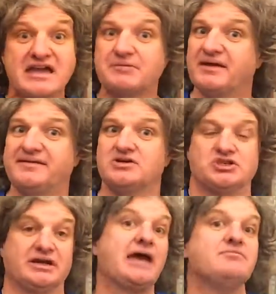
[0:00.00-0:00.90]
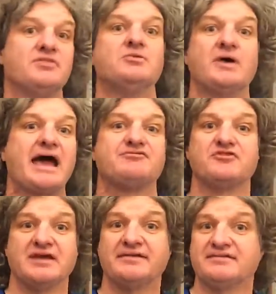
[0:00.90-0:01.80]
message that we had
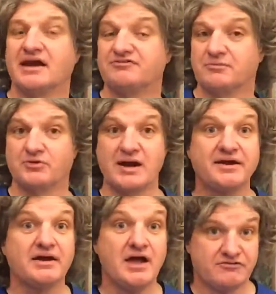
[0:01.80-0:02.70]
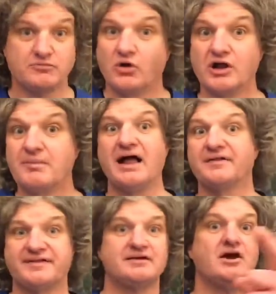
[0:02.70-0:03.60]
yesterday from the reader from Royal Mail
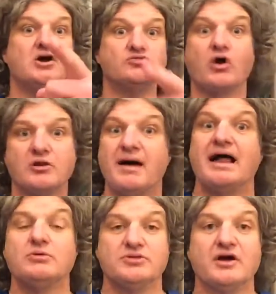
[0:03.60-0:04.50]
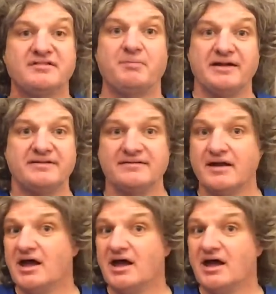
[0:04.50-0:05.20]
said Royal Mail with no spaces.